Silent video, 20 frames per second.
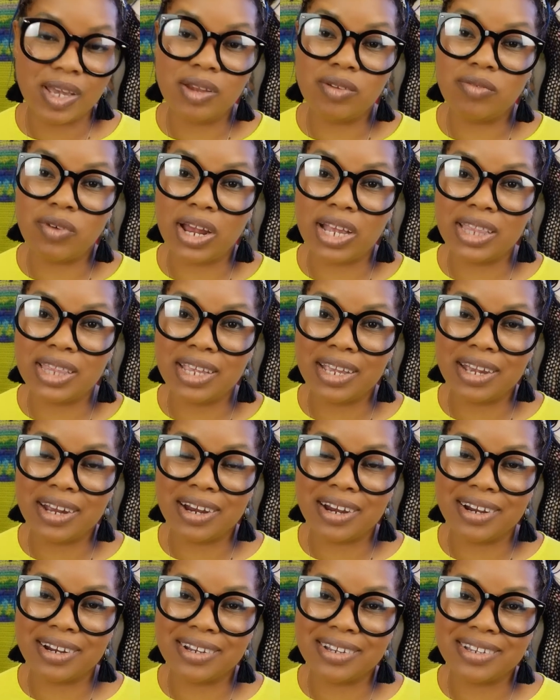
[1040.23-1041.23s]
and right
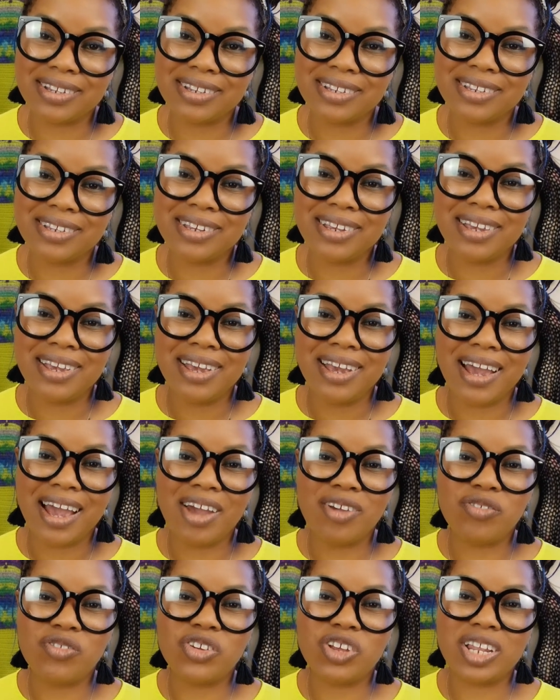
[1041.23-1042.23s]
there
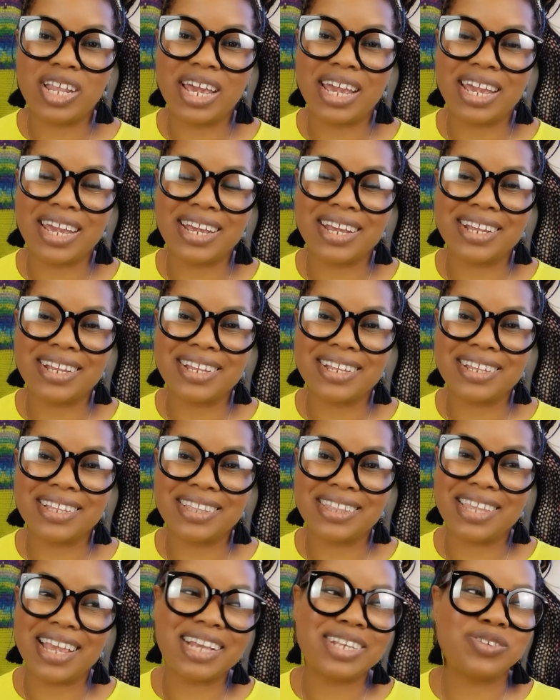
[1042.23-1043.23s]
I feel like
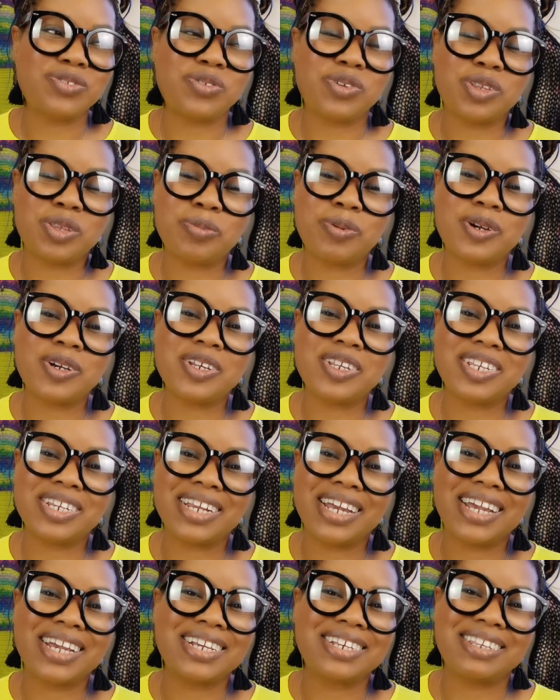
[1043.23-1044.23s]
that's where the
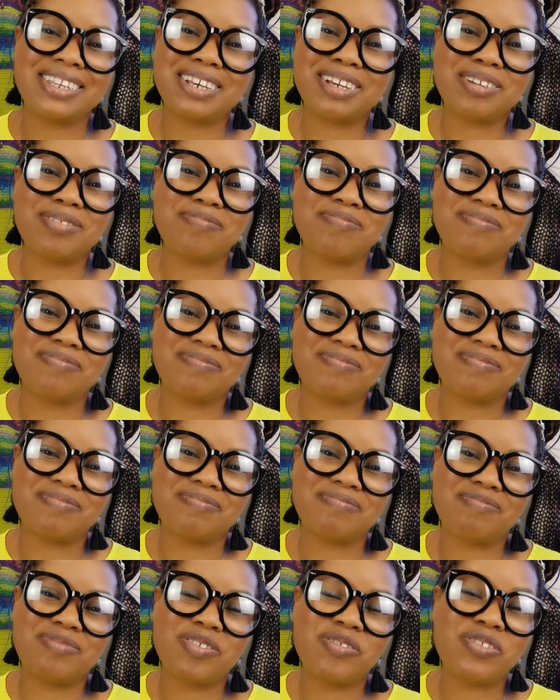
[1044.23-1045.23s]
person hangs up
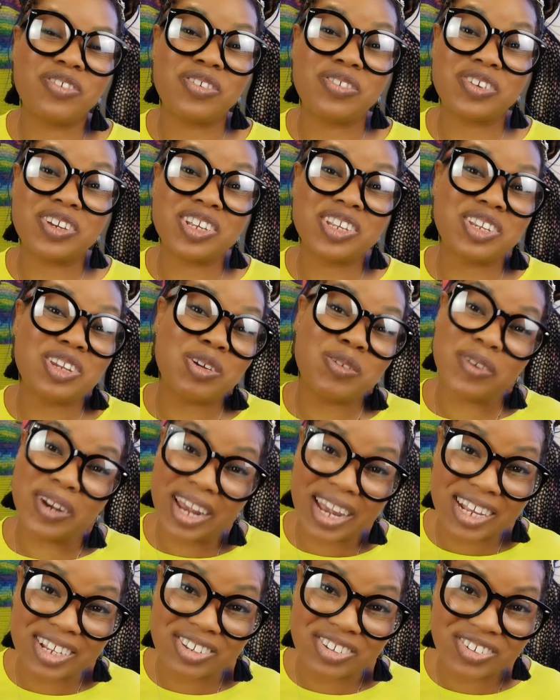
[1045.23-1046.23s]
the phone because no
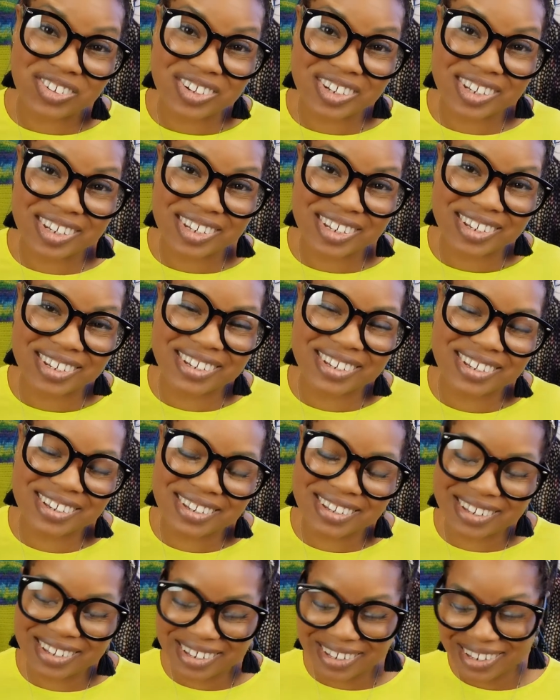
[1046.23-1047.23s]
one answers.
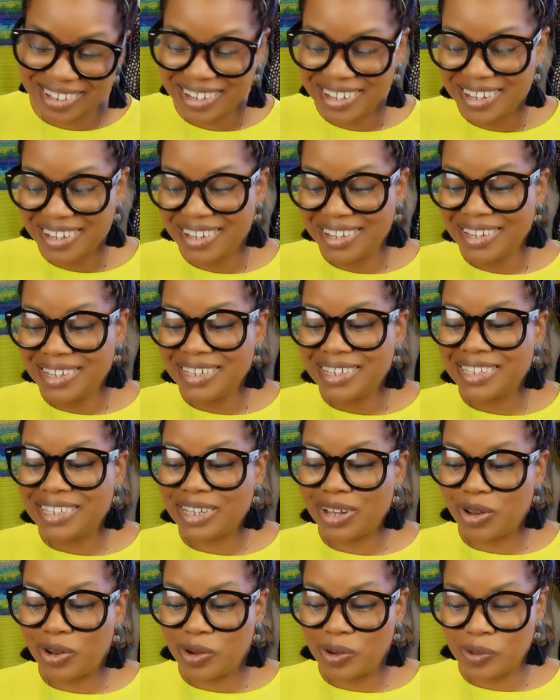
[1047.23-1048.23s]

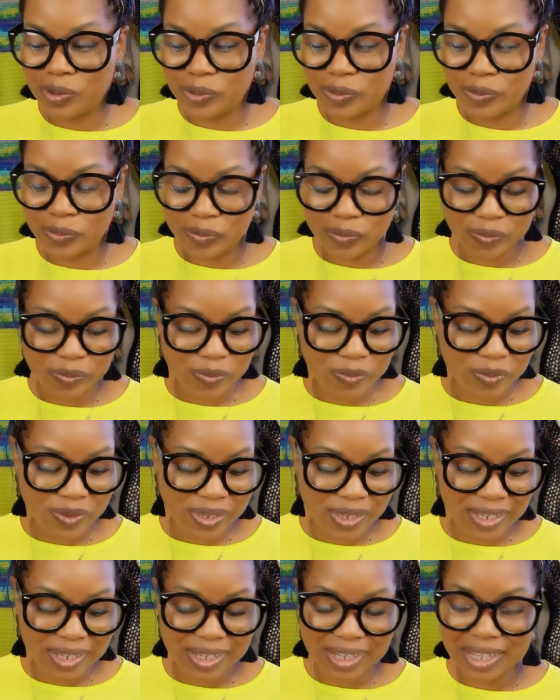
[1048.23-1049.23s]
So
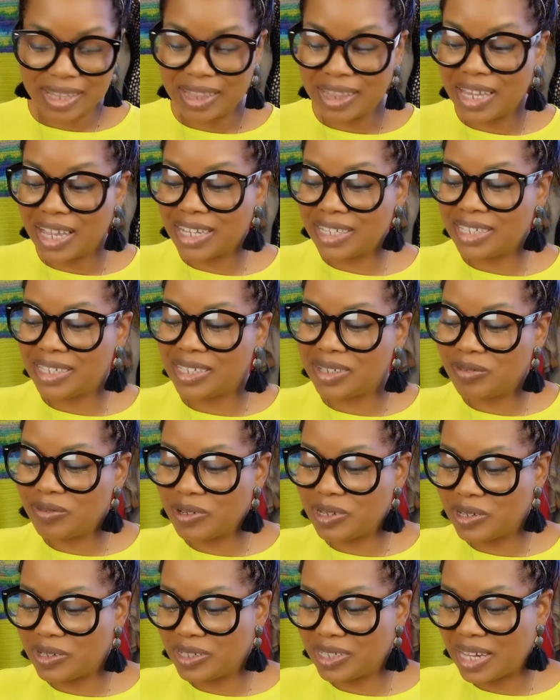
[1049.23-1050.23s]
let's see
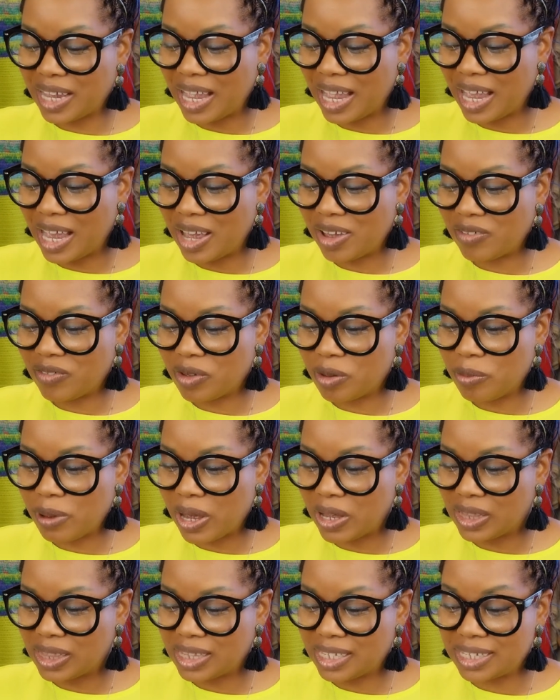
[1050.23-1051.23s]
what else I have
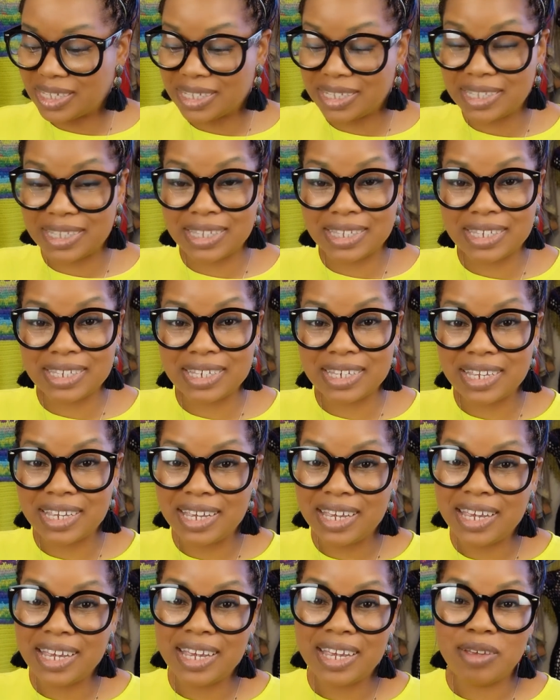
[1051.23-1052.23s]
about this
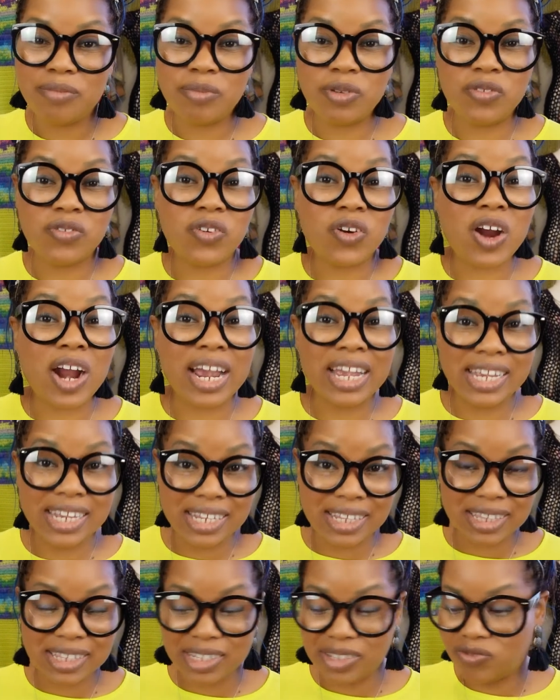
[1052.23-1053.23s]
before I
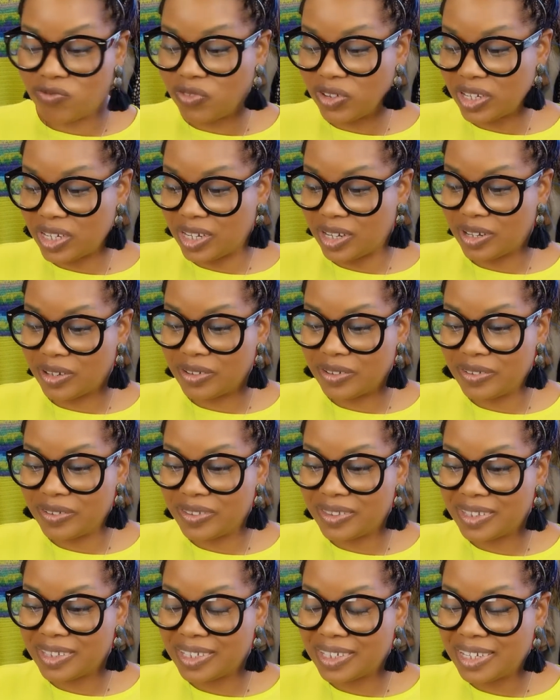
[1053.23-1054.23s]
end this
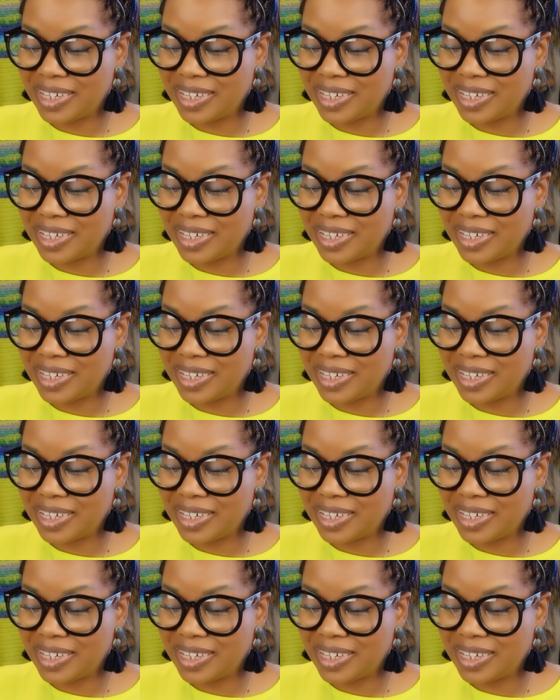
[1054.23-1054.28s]
video.